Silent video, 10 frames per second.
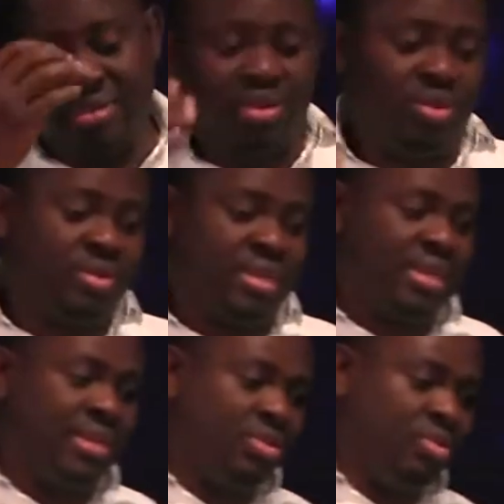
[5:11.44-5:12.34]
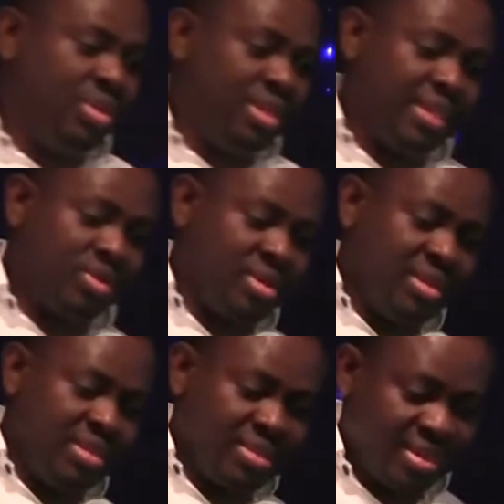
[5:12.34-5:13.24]
the Lord, and I know He has
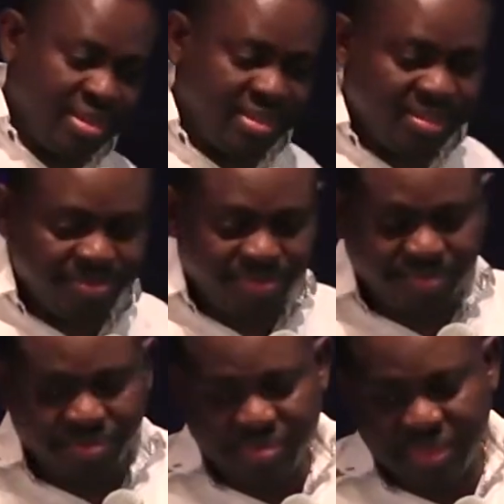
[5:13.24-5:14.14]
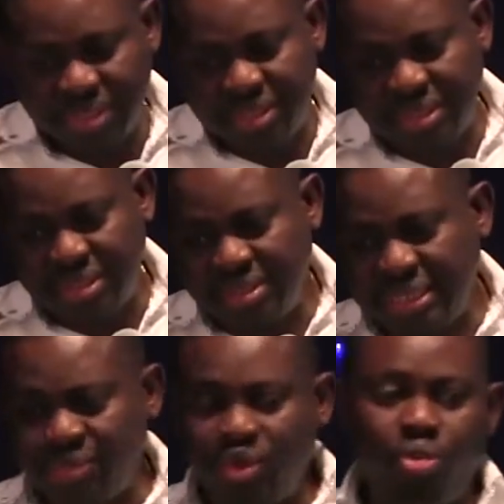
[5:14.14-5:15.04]
already started,
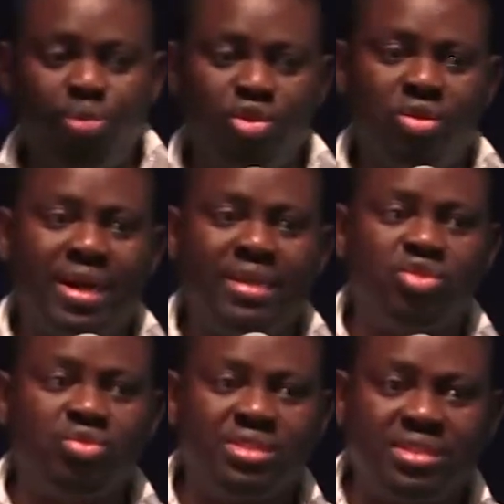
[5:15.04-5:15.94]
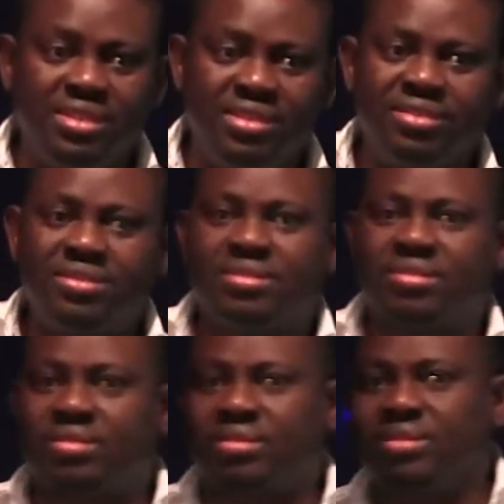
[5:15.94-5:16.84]
that we open your eyes to see.
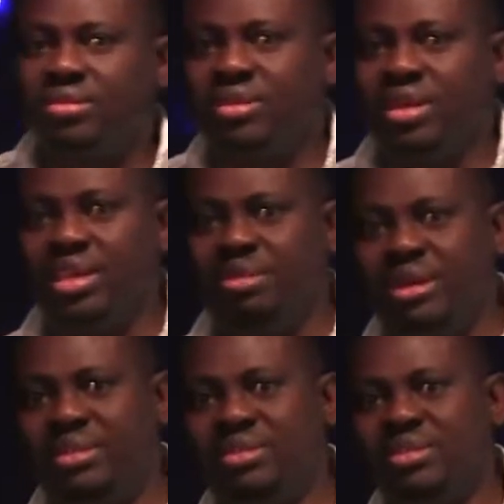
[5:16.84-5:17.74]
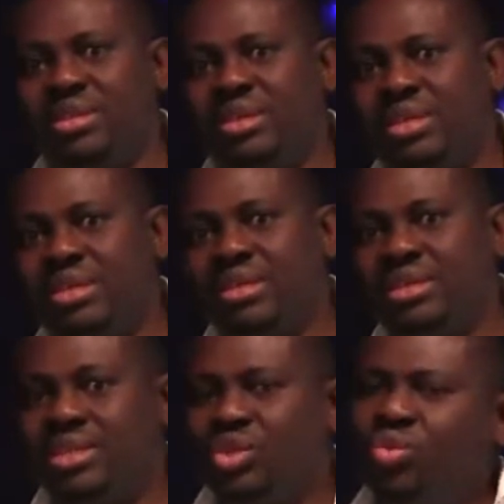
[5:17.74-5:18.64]
Amen.
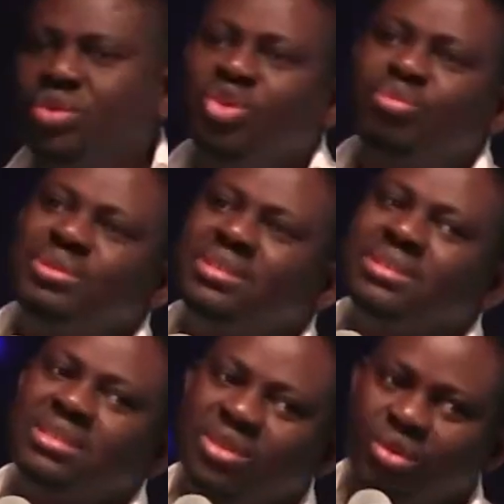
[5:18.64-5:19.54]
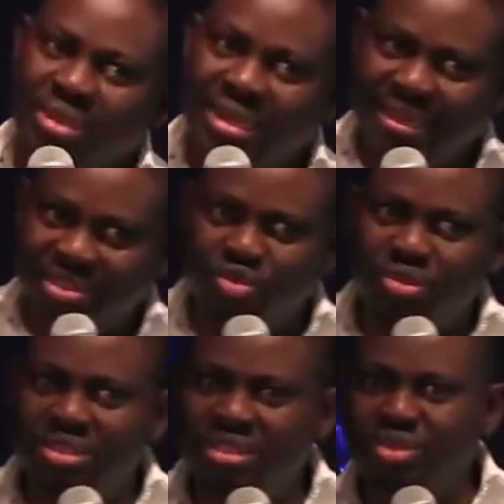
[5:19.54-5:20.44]
You will not be seeing others, you
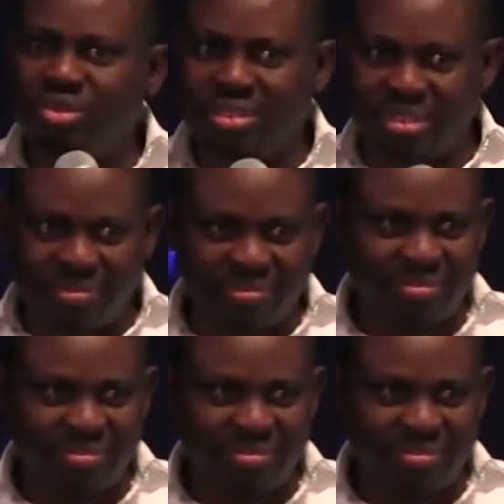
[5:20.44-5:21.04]
will see yourself.